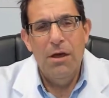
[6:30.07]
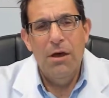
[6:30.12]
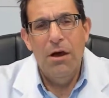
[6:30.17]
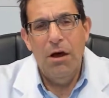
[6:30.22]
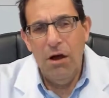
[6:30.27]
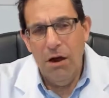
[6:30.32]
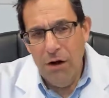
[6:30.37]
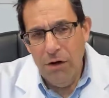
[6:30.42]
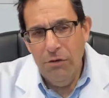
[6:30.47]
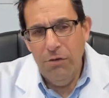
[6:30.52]

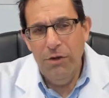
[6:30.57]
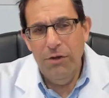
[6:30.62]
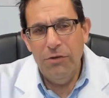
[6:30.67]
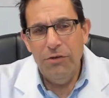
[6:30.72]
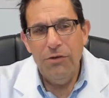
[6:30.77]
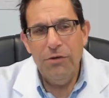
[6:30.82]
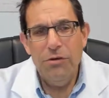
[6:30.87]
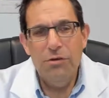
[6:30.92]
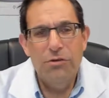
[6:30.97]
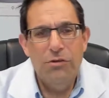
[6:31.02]
Our
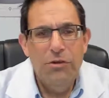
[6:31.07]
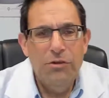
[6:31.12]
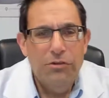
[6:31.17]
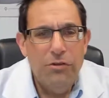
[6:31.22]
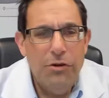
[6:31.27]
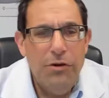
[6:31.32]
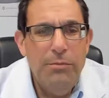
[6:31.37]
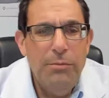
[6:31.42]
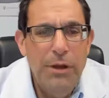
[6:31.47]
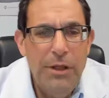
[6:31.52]
research
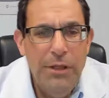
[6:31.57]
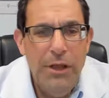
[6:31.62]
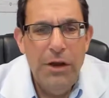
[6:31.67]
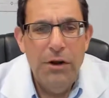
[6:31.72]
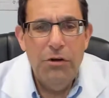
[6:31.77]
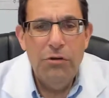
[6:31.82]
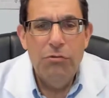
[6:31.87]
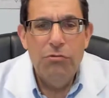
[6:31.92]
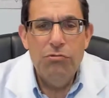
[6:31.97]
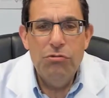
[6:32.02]
determined that
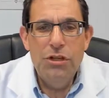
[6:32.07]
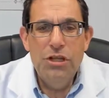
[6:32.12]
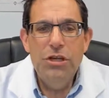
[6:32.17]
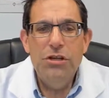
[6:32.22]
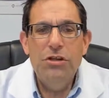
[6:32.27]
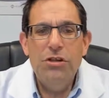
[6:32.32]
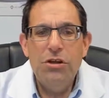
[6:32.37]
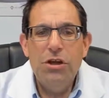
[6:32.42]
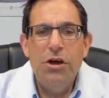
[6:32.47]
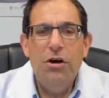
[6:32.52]
a
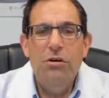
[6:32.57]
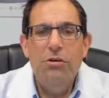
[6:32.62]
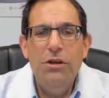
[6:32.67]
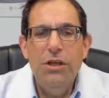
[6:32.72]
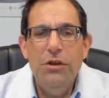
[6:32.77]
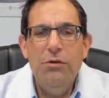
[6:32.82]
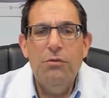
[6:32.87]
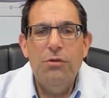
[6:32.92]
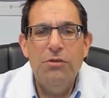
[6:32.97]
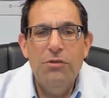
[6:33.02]
real
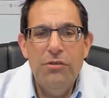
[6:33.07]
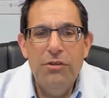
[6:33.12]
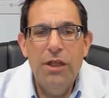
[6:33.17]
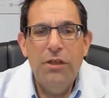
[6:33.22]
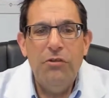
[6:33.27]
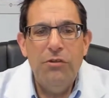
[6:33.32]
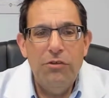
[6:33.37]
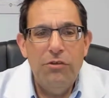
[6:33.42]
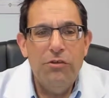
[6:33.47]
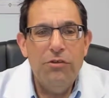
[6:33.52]
coating was
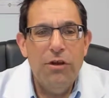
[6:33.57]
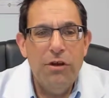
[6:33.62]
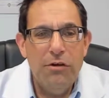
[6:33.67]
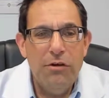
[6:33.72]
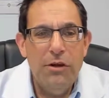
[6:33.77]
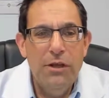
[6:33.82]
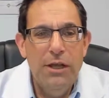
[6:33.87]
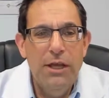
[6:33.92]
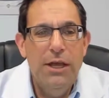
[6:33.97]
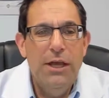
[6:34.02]

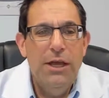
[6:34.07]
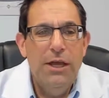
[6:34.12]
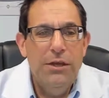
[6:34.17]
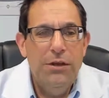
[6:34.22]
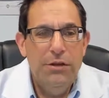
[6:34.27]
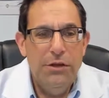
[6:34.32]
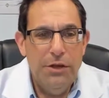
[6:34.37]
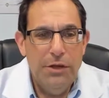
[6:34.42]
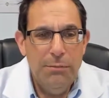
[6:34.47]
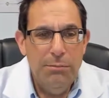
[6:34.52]
necessary
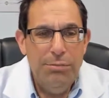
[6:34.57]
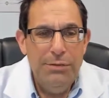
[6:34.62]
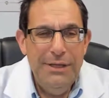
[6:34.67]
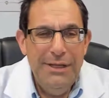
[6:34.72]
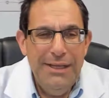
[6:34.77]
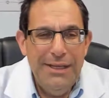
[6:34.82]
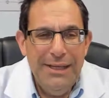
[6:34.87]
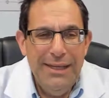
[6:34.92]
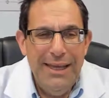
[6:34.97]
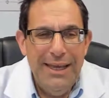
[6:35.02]
to
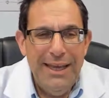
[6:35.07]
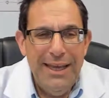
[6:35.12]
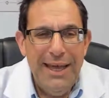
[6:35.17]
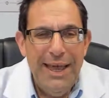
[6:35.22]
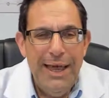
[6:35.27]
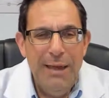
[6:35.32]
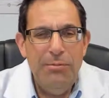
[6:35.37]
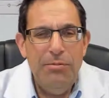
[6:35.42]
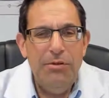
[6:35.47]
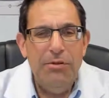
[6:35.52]
completely
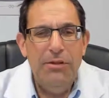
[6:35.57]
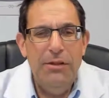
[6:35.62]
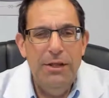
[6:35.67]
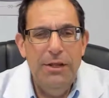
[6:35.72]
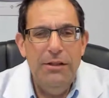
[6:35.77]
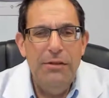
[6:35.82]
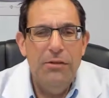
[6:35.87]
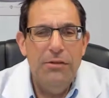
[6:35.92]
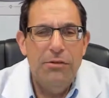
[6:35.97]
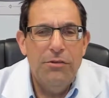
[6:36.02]

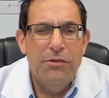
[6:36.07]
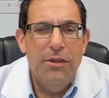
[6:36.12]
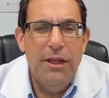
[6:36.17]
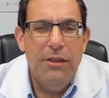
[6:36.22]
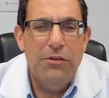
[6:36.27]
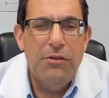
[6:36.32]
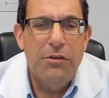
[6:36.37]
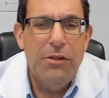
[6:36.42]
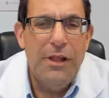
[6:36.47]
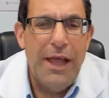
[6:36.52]
encapsulate the
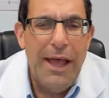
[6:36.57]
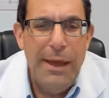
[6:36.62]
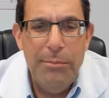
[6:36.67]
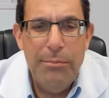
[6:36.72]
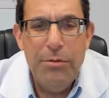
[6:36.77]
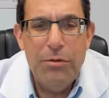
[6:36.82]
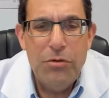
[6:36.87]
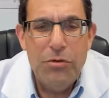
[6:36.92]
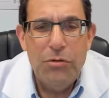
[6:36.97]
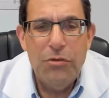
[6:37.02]
stencil
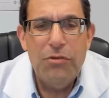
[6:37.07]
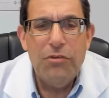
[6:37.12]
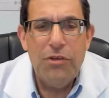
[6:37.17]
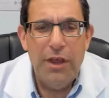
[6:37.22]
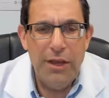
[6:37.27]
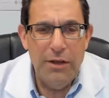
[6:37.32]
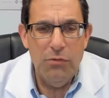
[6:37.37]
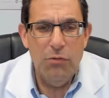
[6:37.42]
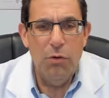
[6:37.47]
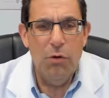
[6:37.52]
aperture
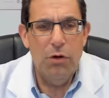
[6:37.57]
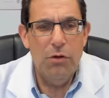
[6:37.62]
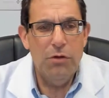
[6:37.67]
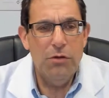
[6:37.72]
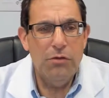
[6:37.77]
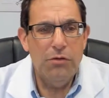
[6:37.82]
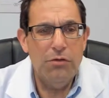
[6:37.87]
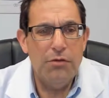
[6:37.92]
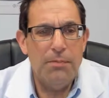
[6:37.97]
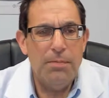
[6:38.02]

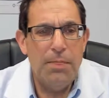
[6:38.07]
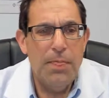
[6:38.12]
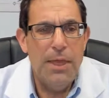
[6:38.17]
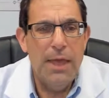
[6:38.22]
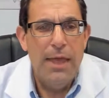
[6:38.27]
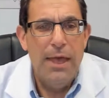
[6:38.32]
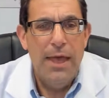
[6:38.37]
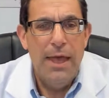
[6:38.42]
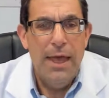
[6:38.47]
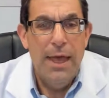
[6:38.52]
sidewalls,
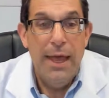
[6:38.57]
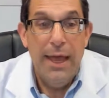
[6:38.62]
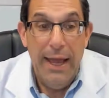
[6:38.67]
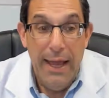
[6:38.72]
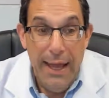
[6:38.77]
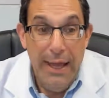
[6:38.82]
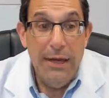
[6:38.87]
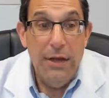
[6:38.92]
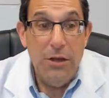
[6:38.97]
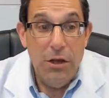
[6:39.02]

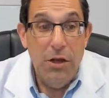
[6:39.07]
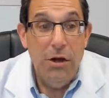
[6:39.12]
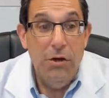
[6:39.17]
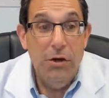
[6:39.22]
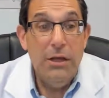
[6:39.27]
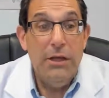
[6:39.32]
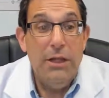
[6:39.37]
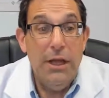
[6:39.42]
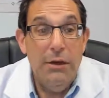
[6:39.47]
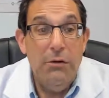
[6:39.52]
and a
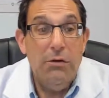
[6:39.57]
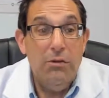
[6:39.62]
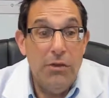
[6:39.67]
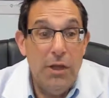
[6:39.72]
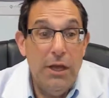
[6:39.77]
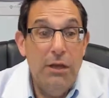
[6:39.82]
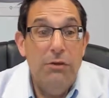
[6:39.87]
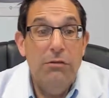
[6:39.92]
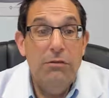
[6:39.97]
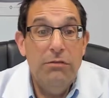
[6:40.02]
coating that was
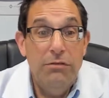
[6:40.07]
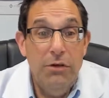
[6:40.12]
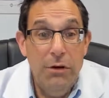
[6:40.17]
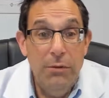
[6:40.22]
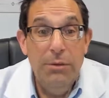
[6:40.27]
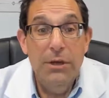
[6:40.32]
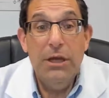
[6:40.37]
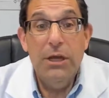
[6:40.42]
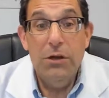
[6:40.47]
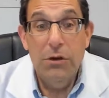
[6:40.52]

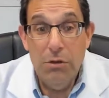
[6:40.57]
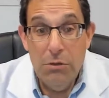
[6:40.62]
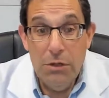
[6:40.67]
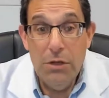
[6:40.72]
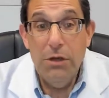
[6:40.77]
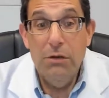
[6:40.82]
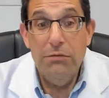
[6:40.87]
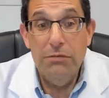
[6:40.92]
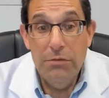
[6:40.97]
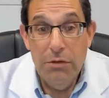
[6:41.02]
hydrophobic and
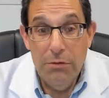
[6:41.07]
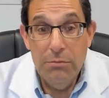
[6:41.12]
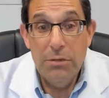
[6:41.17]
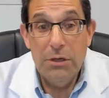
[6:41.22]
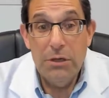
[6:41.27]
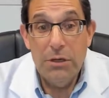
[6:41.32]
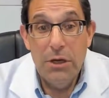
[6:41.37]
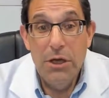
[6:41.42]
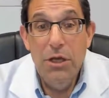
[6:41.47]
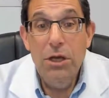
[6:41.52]

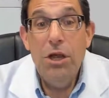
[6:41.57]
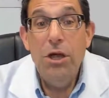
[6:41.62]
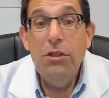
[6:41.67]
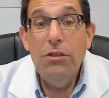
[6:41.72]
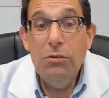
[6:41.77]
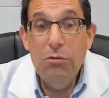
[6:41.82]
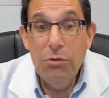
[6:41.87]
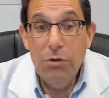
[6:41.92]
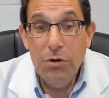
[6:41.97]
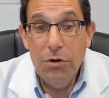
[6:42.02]
oleophobic. In
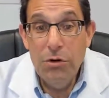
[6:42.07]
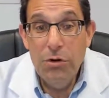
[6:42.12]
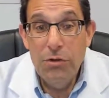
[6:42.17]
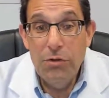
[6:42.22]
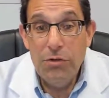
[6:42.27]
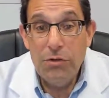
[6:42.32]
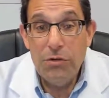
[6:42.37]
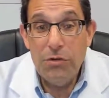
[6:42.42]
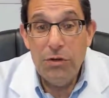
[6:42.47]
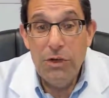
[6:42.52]
other
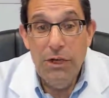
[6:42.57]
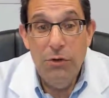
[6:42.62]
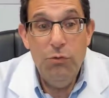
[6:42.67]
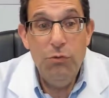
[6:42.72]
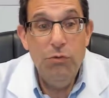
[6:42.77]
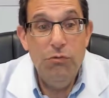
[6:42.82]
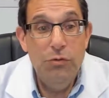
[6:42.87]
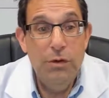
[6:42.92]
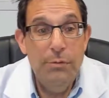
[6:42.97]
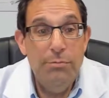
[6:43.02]
words, it
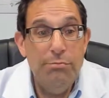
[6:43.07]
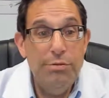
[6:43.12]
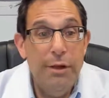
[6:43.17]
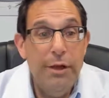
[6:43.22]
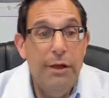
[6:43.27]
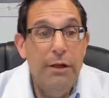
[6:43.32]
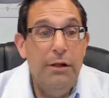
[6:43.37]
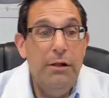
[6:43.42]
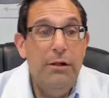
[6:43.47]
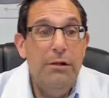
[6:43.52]
would
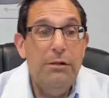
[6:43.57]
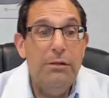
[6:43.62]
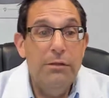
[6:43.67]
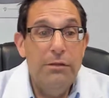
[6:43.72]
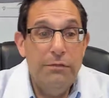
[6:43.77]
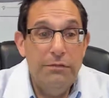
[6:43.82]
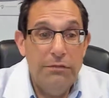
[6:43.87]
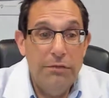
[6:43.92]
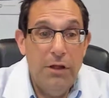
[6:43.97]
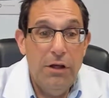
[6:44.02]
repel the
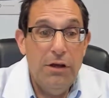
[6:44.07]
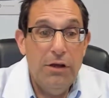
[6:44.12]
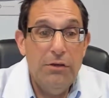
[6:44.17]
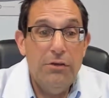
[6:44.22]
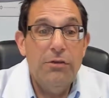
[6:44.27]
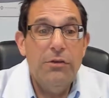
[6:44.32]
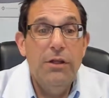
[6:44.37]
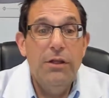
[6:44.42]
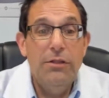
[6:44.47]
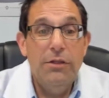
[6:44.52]

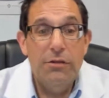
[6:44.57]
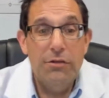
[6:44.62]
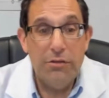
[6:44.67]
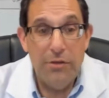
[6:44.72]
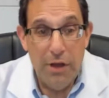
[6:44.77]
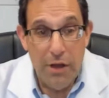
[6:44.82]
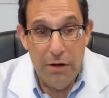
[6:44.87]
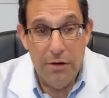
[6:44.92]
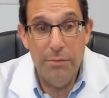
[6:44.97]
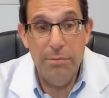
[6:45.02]
flux in the
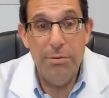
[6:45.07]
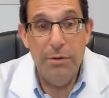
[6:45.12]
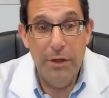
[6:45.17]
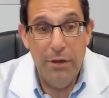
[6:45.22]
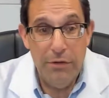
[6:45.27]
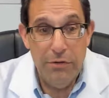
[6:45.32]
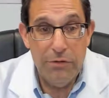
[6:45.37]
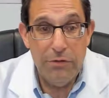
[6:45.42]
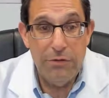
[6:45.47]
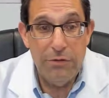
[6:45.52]
solder
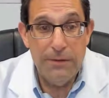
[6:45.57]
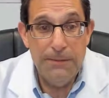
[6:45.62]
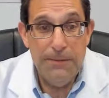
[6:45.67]
paste.